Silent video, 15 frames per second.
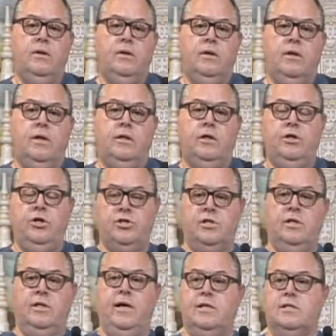And then you see
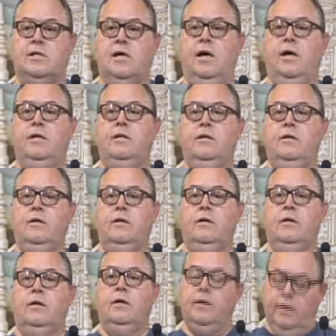that sign.
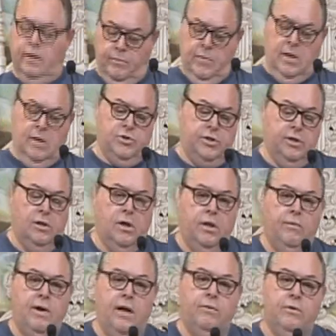Yep, I'm still on the
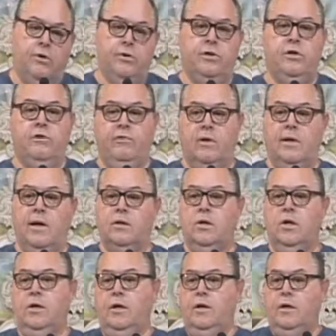right road, and you feel like,
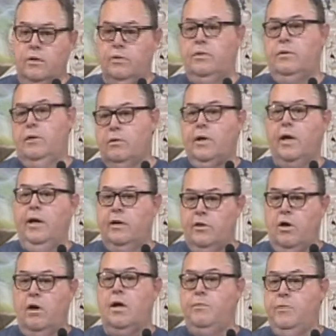okay, I
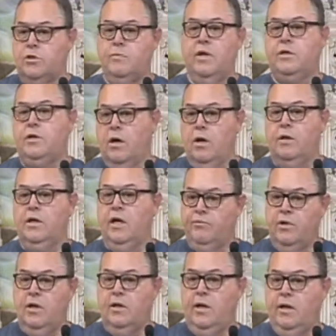thought I missed my turn. You ever
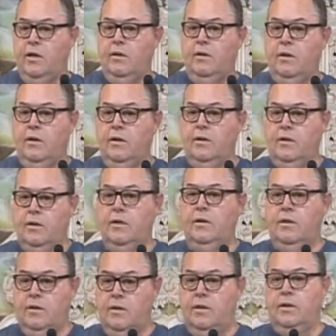done that?
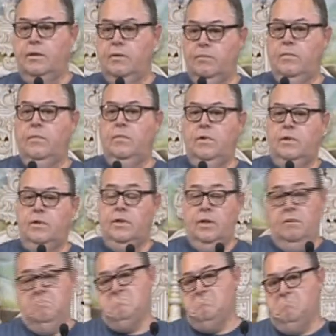Yeah.
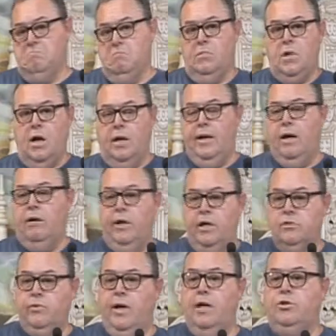Not
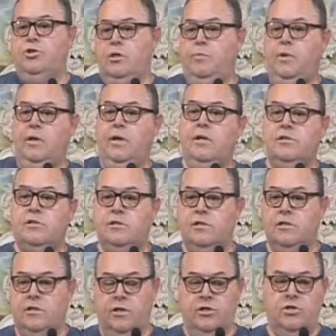nowadays. We got GPSs. It's
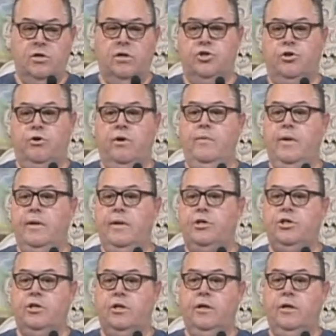going to start screaming at you